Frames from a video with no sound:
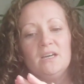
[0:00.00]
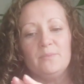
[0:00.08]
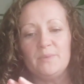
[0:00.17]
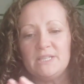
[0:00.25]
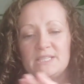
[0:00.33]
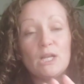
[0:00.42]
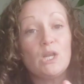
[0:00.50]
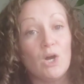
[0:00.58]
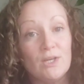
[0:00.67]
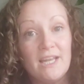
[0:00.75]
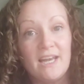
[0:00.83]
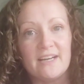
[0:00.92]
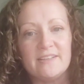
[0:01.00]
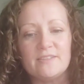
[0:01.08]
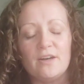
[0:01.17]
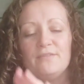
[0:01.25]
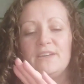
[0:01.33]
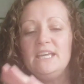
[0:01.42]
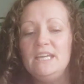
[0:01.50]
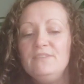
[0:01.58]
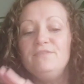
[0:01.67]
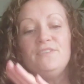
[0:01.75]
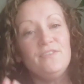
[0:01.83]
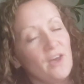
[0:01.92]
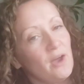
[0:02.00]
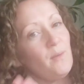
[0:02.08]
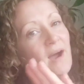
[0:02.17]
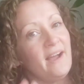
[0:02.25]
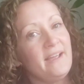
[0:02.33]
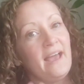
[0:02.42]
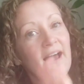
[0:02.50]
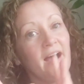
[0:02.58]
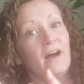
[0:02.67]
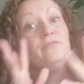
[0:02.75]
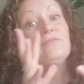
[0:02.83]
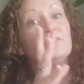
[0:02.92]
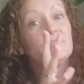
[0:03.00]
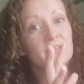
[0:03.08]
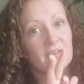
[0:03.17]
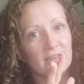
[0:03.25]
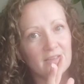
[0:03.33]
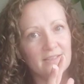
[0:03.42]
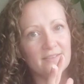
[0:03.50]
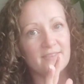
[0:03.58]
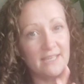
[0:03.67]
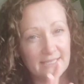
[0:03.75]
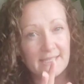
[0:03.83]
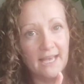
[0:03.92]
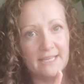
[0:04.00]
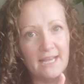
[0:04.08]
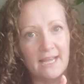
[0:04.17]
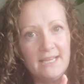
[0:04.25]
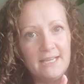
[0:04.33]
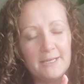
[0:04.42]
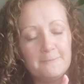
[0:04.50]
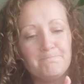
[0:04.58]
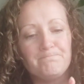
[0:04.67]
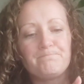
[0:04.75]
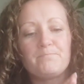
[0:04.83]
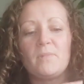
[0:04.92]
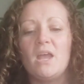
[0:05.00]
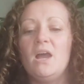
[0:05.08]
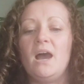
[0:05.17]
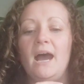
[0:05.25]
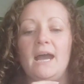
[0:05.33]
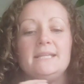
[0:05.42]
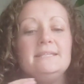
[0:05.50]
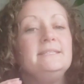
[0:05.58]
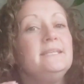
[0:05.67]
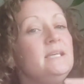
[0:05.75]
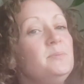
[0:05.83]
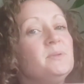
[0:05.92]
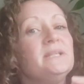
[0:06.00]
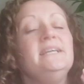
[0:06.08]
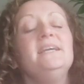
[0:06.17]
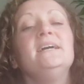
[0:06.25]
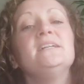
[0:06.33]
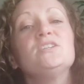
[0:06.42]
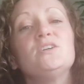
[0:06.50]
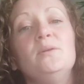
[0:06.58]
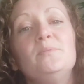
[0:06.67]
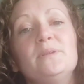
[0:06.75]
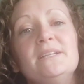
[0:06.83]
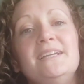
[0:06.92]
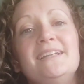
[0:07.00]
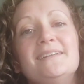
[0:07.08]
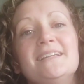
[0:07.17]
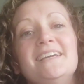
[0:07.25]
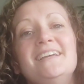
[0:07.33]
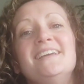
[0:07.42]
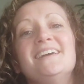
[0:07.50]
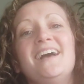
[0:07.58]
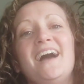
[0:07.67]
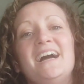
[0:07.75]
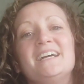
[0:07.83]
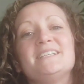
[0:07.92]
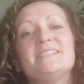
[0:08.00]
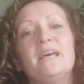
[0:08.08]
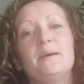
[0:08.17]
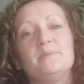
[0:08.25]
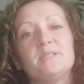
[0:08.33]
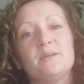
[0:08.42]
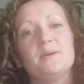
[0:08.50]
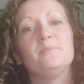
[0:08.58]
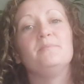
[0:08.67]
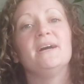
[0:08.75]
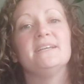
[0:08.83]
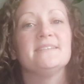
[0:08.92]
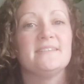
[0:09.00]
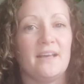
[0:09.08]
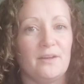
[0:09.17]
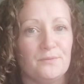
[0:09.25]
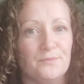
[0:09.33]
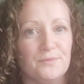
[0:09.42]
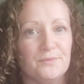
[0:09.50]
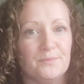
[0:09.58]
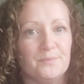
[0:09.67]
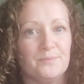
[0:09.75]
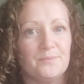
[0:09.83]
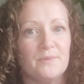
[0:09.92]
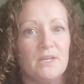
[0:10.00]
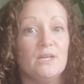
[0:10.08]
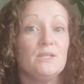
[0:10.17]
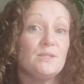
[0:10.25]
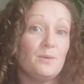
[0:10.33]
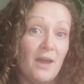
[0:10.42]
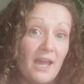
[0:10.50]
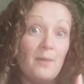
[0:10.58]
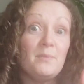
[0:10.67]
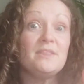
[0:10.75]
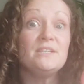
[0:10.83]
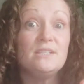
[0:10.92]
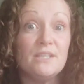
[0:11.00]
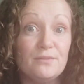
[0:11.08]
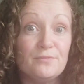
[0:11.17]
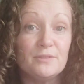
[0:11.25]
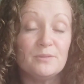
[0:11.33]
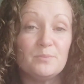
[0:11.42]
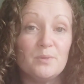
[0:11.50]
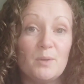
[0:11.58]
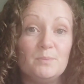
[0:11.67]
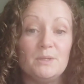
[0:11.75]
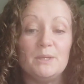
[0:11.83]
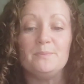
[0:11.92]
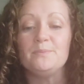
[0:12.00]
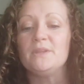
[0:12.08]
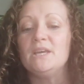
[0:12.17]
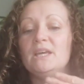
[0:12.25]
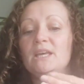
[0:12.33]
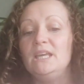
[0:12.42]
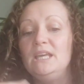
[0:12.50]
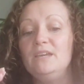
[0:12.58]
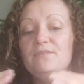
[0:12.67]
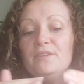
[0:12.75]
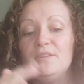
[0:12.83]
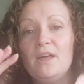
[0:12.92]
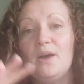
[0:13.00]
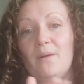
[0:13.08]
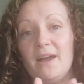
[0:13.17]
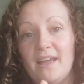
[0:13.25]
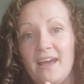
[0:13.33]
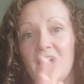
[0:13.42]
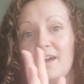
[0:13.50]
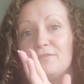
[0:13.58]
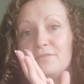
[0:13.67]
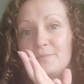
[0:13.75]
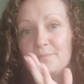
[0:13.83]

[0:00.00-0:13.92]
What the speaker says: But it's along the lines of, even though I have this headache, I deeply and completely accept myself. So again, with a different problem, even though I have